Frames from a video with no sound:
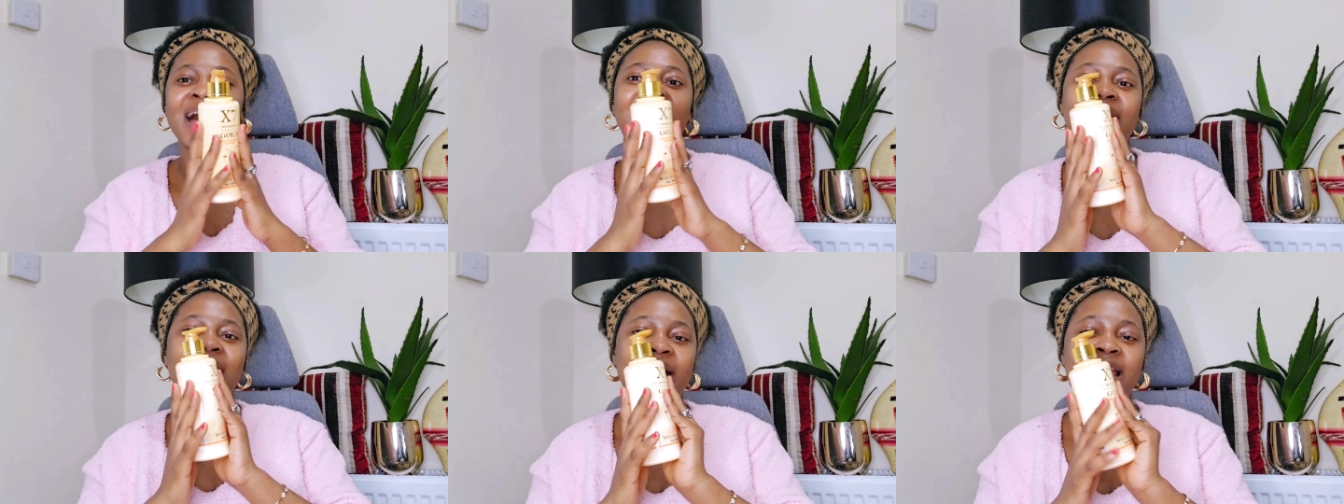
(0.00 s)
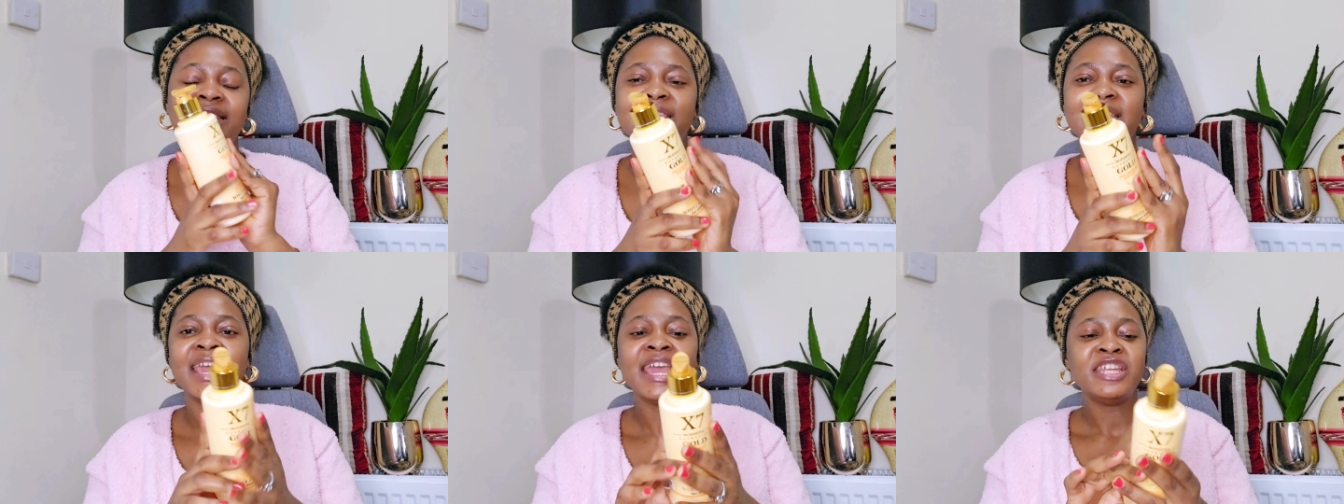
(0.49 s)
And
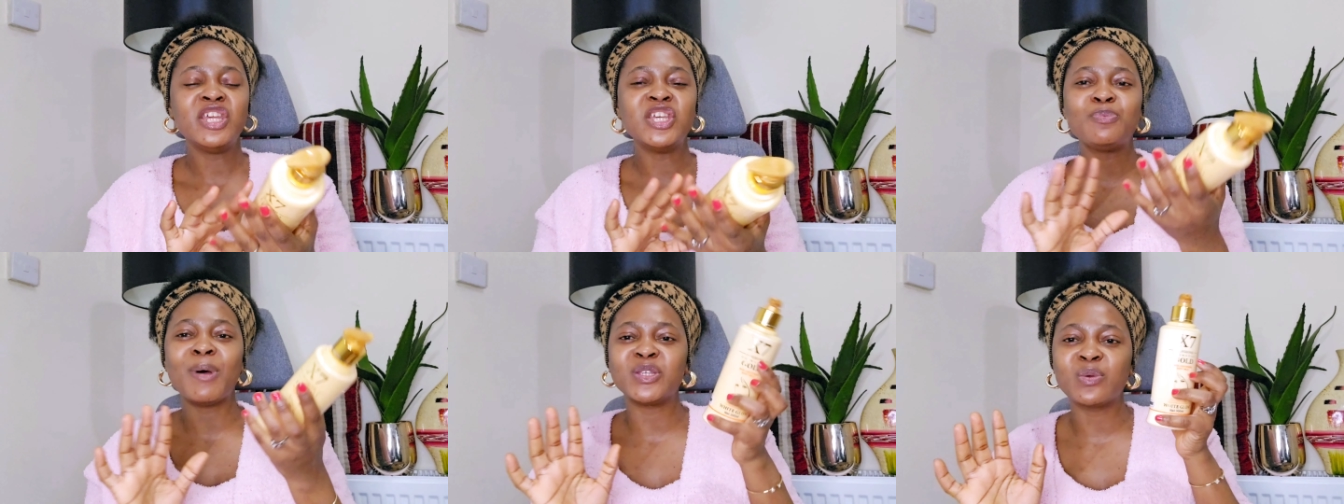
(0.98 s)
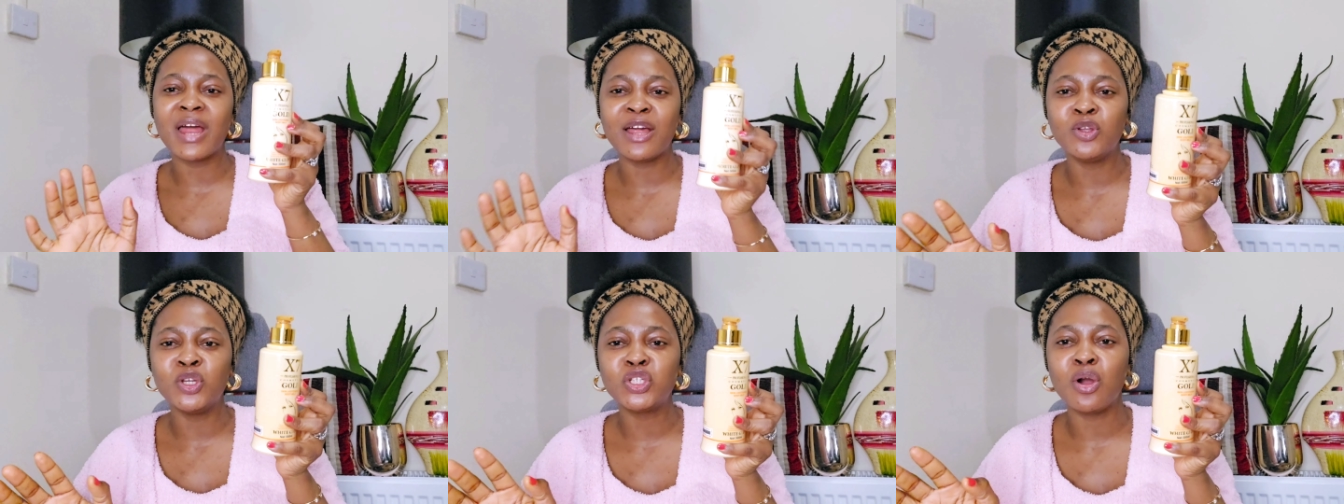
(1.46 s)
guys, this
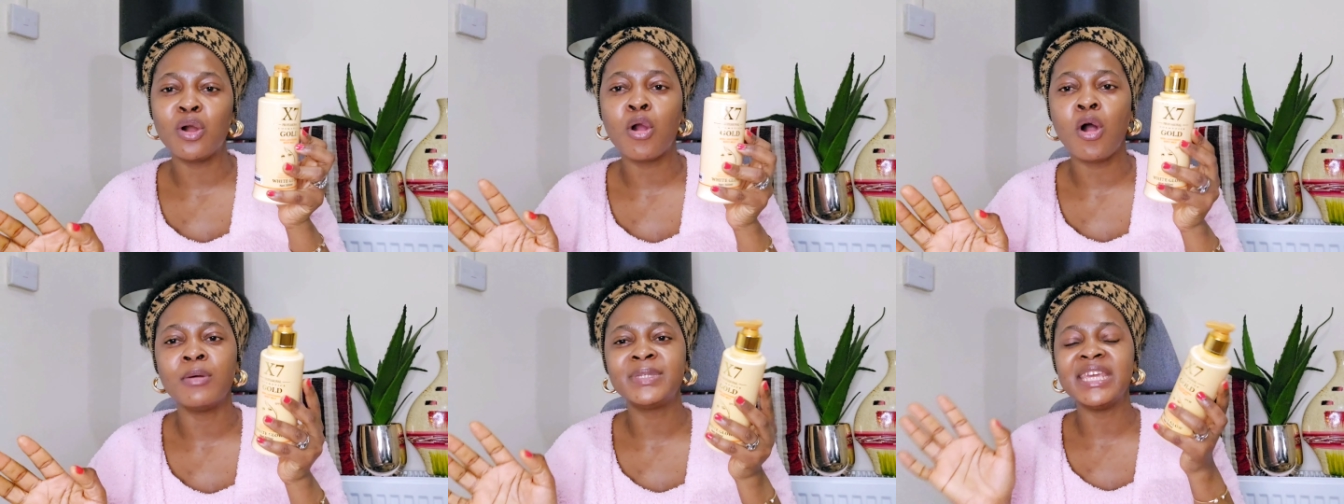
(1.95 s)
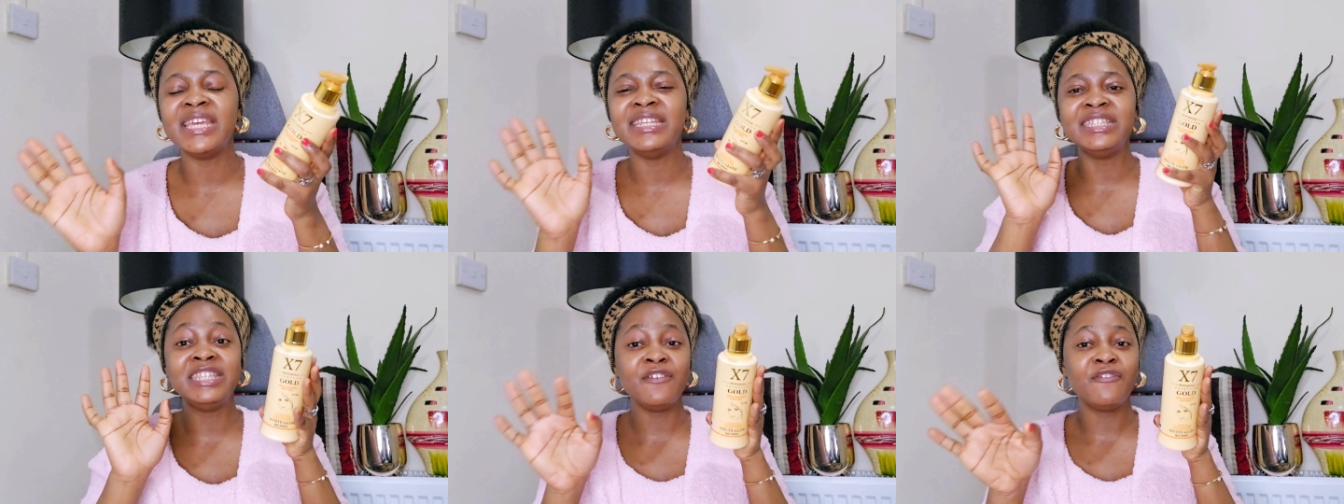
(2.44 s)
particular lotion comes
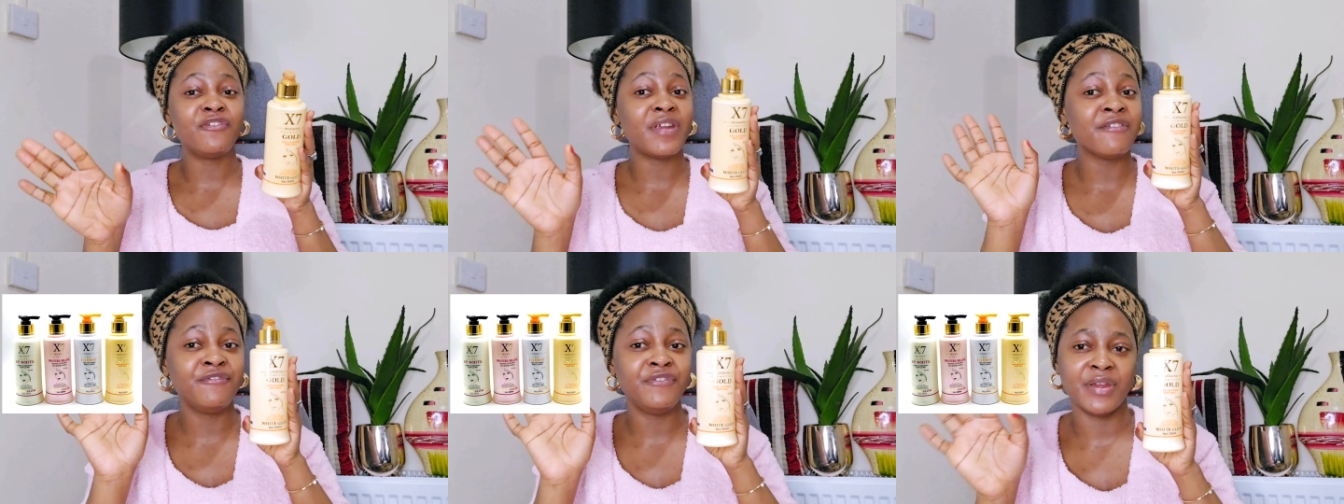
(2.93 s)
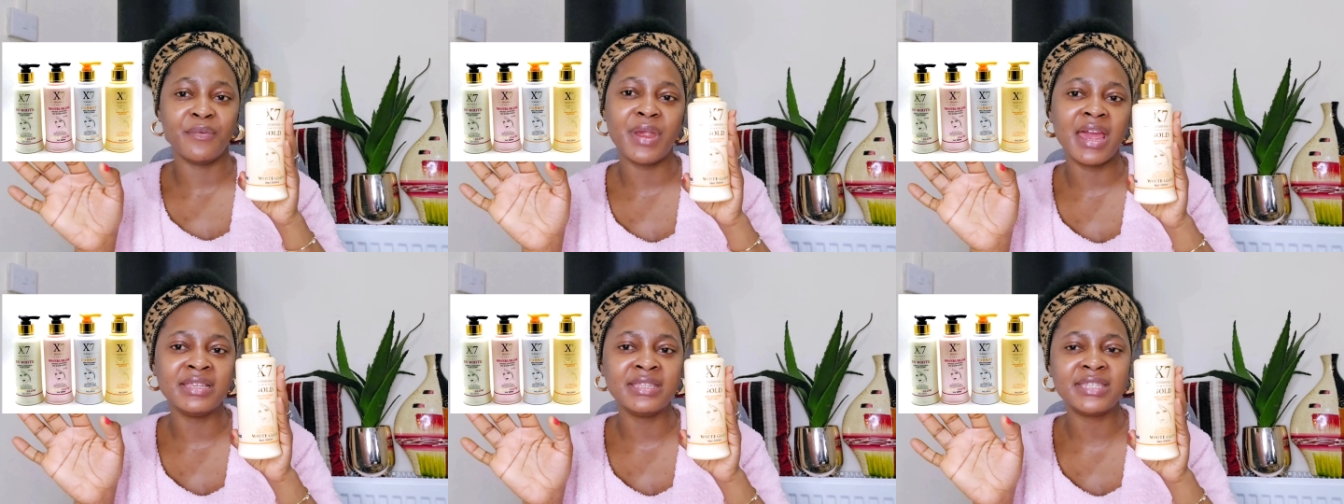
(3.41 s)
in different
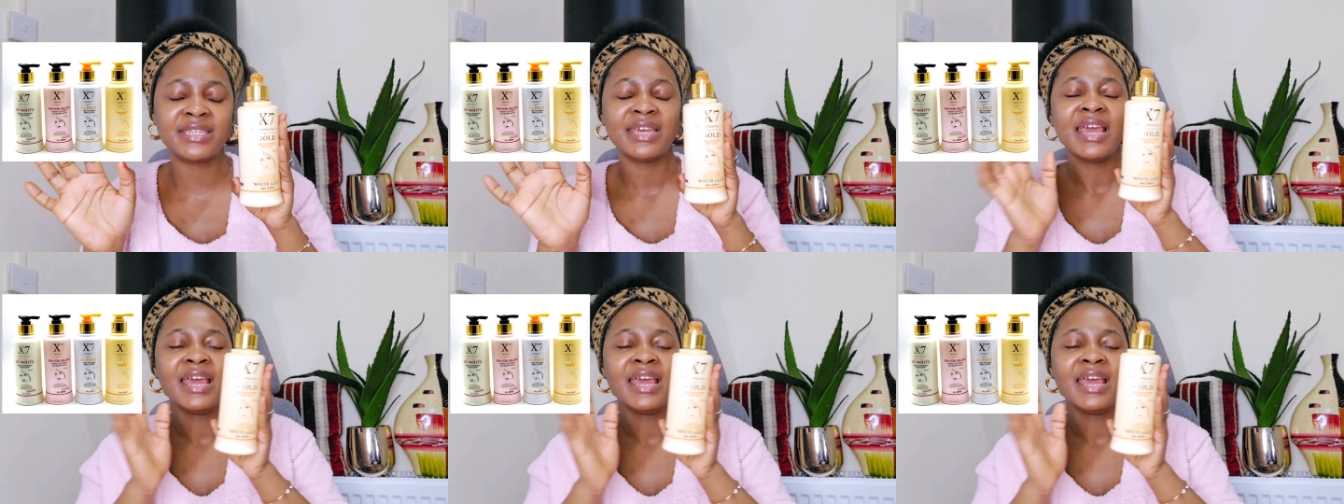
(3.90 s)
variants.